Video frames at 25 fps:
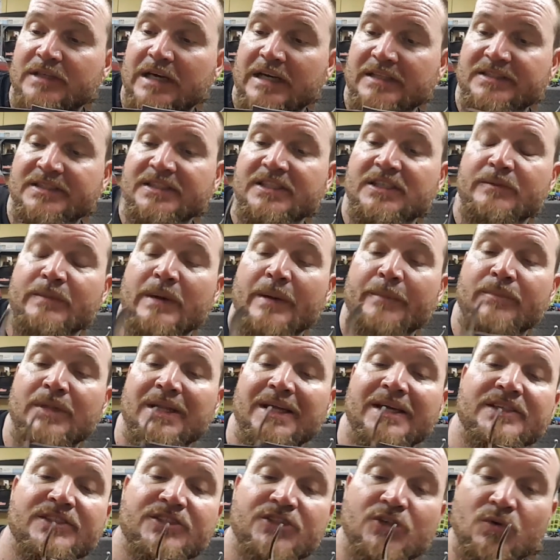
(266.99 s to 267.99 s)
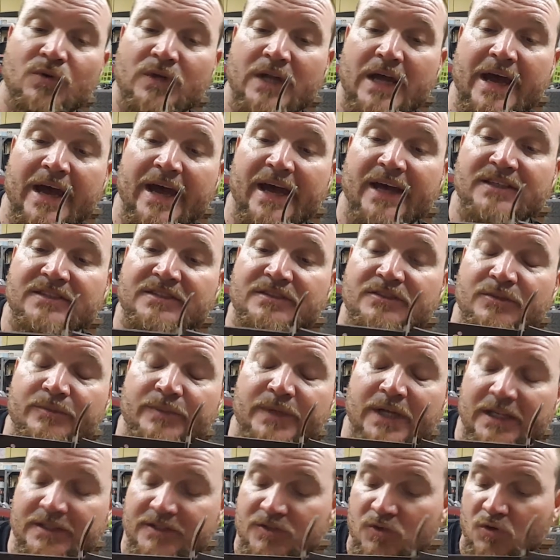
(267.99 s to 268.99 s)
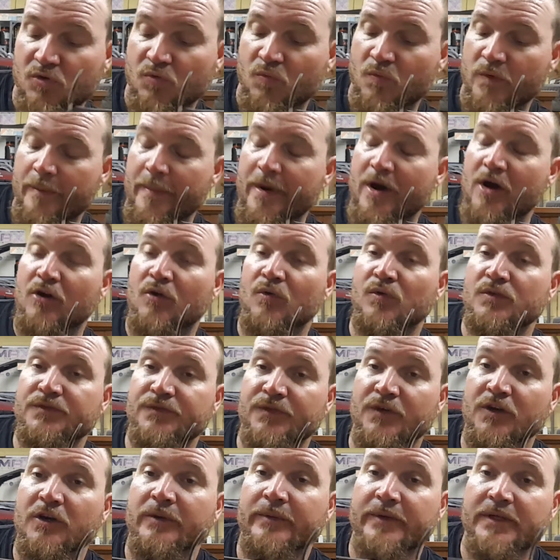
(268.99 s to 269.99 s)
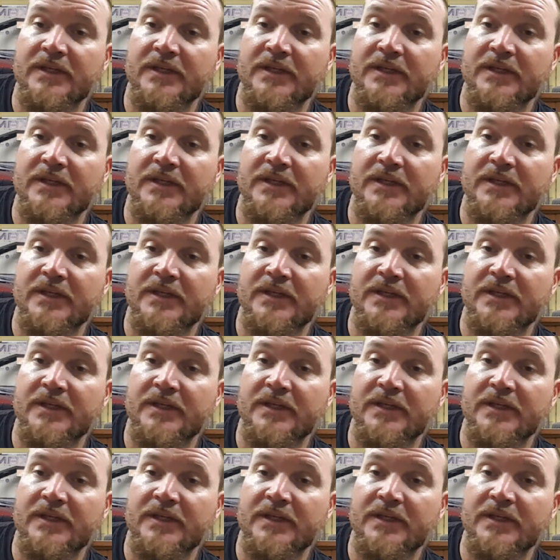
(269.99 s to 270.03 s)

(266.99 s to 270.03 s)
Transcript: I seen him at Blade Show and I asked him, and I told him where my uncle was from,